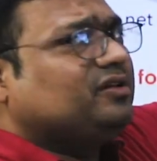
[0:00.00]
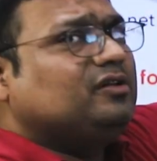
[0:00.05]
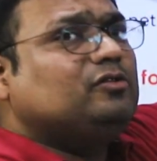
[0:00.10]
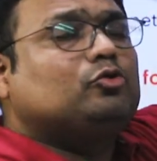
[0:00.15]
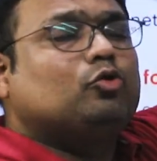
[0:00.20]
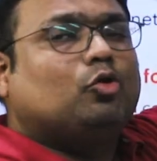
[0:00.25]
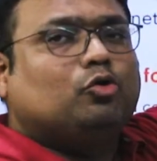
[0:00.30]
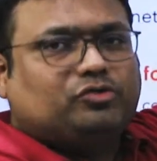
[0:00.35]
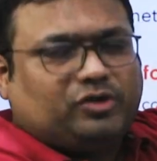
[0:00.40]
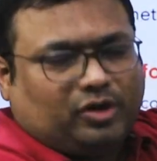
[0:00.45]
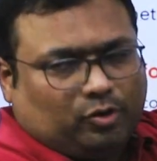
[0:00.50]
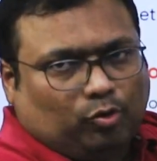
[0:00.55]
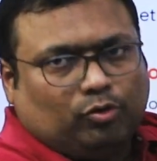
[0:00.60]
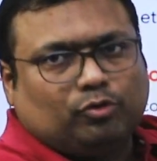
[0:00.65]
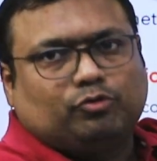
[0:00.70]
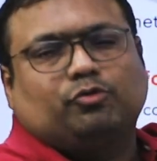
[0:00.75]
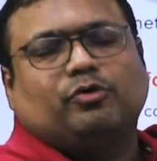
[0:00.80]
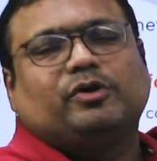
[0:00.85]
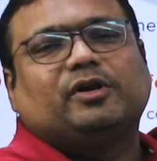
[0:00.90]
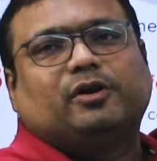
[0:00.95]
those are
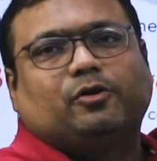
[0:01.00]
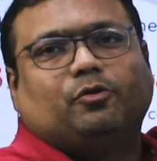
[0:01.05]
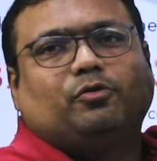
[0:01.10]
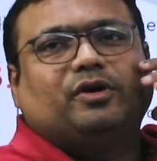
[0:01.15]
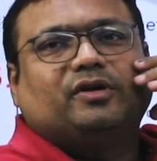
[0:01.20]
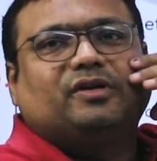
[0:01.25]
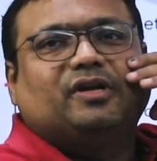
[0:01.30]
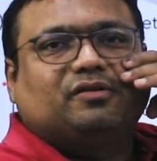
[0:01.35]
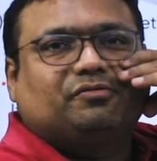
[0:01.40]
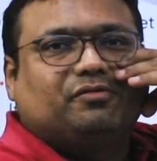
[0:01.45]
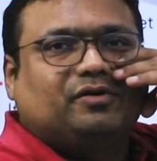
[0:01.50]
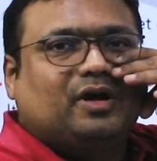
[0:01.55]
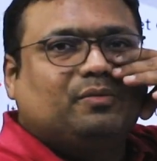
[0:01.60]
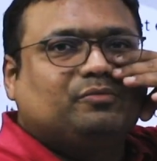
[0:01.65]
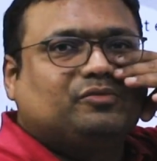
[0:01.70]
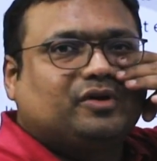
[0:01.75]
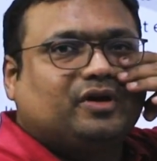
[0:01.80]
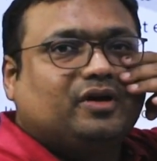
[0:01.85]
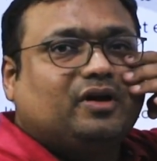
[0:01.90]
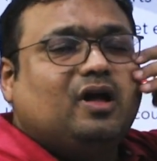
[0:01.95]
also included. That's what I'm
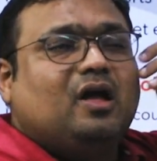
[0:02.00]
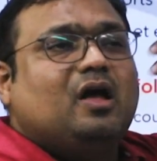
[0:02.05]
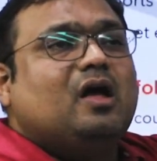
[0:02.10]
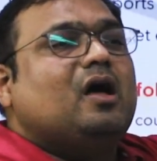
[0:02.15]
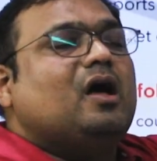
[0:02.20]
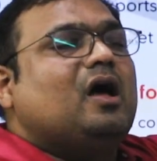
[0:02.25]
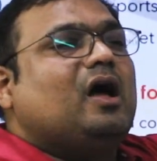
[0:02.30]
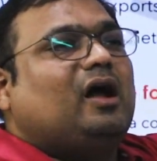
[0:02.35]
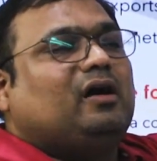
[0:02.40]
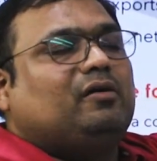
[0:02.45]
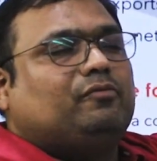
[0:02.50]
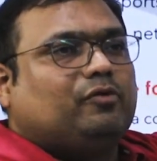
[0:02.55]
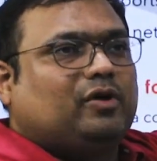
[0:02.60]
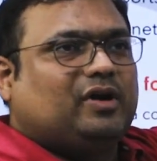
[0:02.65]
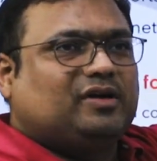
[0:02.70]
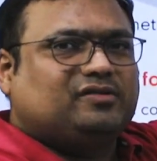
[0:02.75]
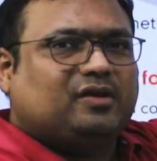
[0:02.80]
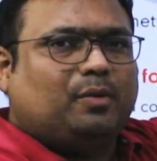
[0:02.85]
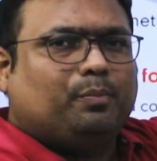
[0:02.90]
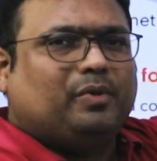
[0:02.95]
saying. And for
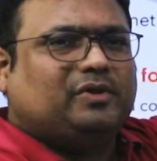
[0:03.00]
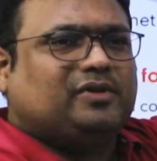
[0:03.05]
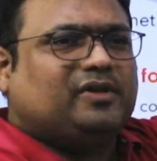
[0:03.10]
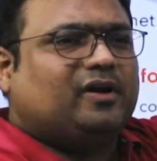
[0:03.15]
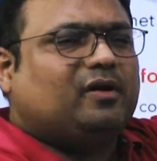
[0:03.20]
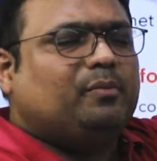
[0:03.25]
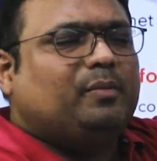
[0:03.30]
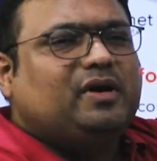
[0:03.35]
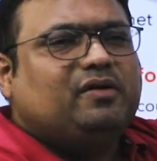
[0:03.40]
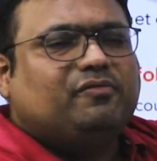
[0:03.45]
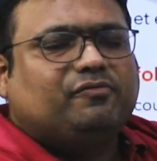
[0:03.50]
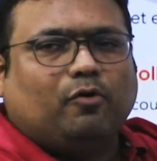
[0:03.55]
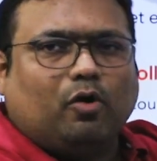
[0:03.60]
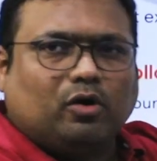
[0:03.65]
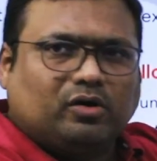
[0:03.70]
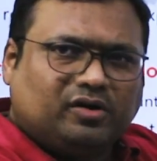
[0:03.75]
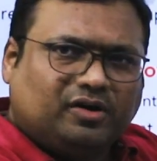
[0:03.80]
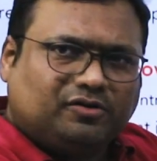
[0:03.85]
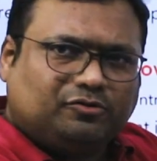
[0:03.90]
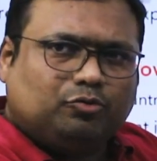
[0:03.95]
example, there are many
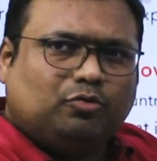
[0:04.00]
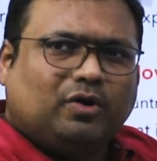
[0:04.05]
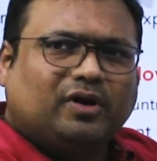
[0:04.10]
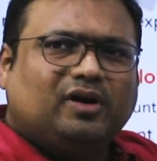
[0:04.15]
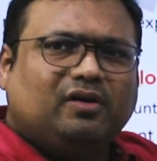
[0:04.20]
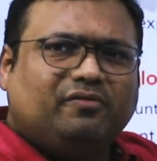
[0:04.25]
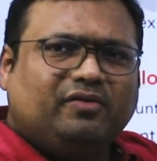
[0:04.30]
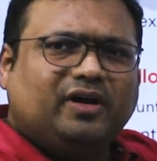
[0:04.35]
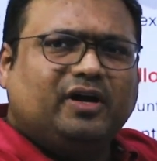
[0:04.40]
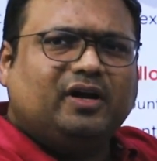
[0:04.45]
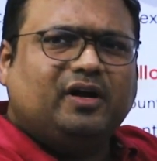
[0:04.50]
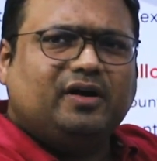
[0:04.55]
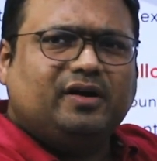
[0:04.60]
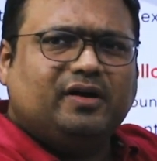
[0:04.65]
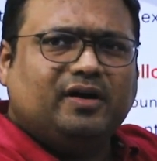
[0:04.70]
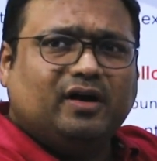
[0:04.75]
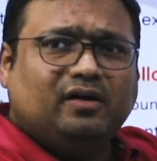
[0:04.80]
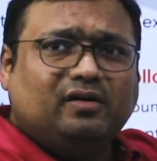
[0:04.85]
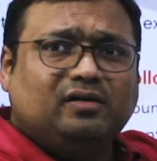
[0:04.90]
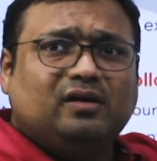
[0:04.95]
foreigners who are living in
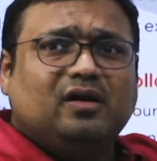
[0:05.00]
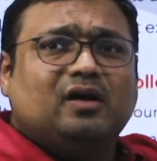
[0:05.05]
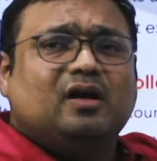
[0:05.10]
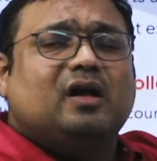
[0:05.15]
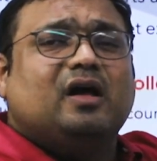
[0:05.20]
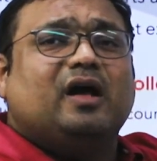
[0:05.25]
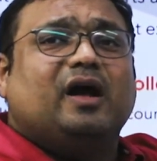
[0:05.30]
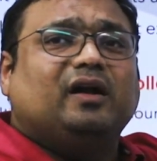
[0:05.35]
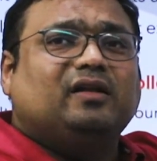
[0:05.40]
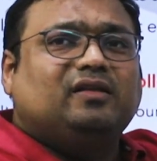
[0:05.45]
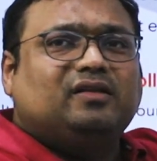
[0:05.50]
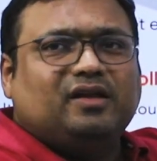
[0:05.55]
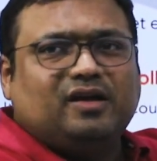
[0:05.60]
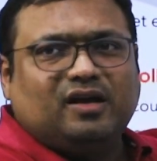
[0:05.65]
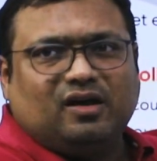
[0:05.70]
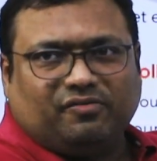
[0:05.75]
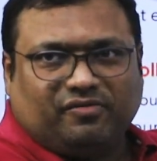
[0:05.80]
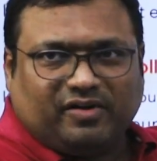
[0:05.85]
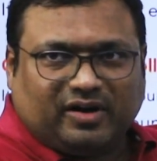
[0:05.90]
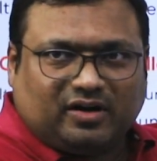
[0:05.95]
India, and they
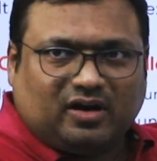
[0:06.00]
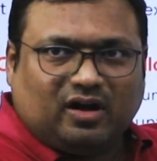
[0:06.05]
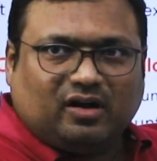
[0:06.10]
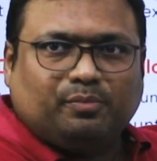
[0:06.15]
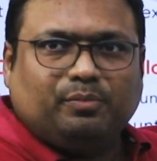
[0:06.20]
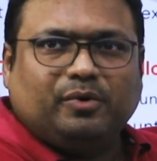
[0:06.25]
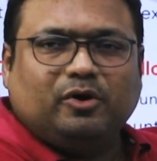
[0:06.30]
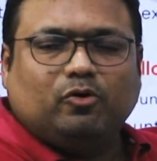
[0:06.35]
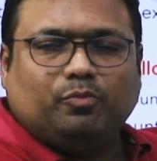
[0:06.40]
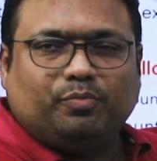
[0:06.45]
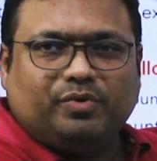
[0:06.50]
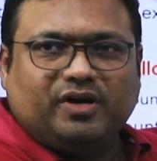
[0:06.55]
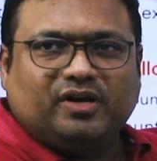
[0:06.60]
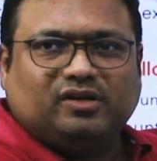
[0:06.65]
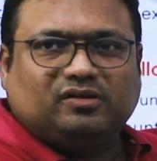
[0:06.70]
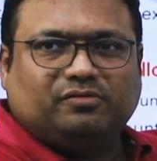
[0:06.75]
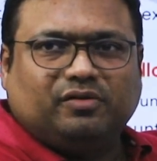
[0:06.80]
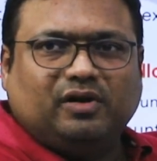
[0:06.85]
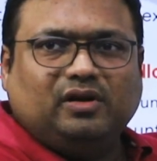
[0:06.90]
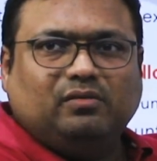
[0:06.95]
affect our BOP
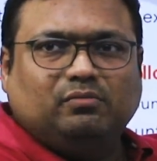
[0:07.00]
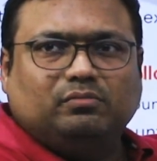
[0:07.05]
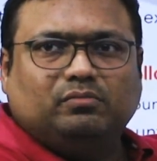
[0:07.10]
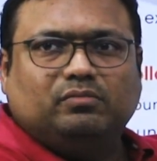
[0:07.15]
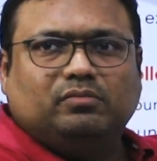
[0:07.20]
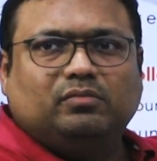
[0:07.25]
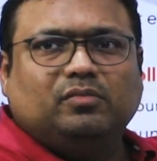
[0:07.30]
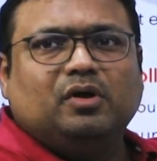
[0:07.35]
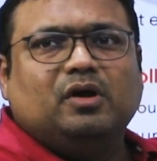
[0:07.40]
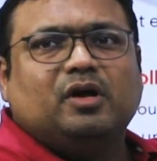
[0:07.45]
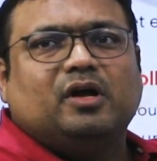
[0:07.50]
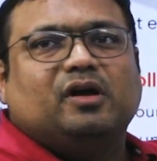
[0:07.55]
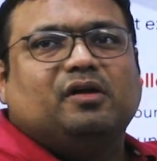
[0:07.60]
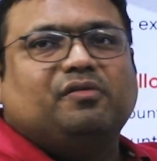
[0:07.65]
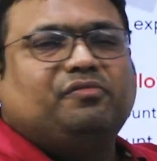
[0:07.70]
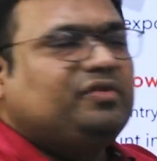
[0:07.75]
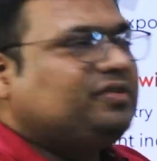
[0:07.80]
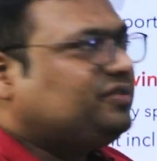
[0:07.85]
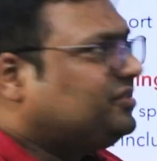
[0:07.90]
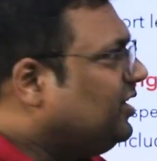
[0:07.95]
as well. If
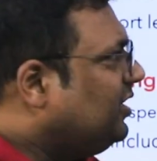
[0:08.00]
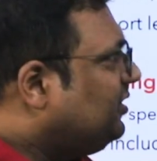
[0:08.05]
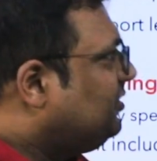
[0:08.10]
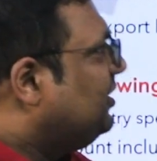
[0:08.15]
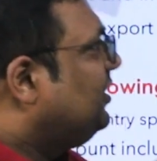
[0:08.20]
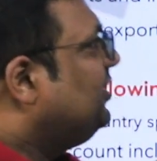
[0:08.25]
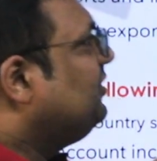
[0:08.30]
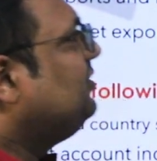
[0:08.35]
we say citizen,